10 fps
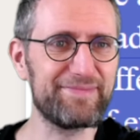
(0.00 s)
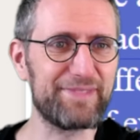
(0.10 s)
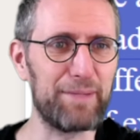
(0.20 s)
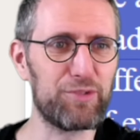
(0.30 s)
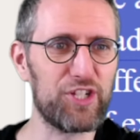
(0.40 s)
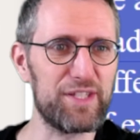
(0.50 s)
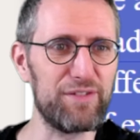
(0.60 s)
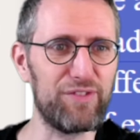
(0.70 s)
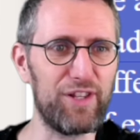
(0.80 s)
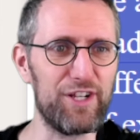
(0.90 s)
I'm just a
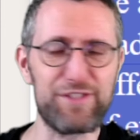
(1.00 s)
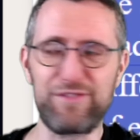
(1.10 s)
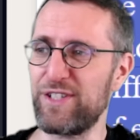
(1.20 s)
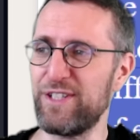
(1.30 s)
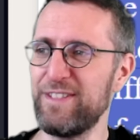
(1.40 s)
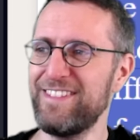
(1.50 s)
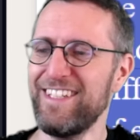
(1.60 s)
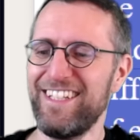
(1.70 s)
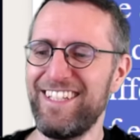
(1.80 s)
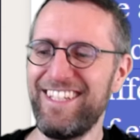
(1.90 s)
philosopher.
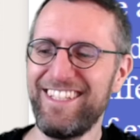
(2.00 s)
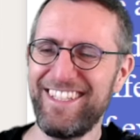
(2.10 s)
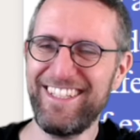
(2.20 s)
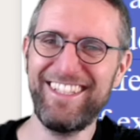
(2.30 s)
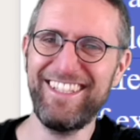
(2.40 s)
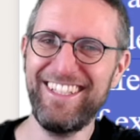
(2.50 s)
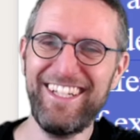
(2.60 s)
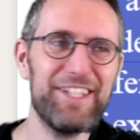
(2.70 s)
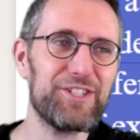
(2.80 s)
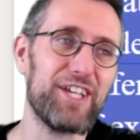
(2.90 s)

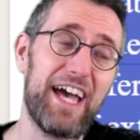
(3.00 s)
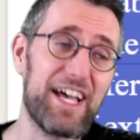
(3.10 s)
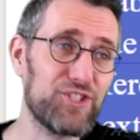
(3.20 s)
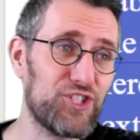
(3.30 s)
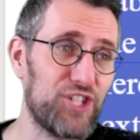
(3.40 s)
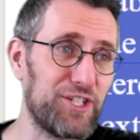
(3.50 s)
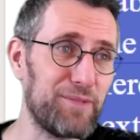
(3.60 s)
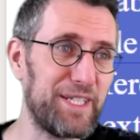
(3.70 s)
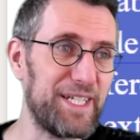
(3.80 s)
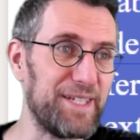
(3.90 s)
So I asked
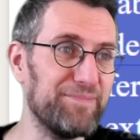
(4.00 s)
ChatGPT.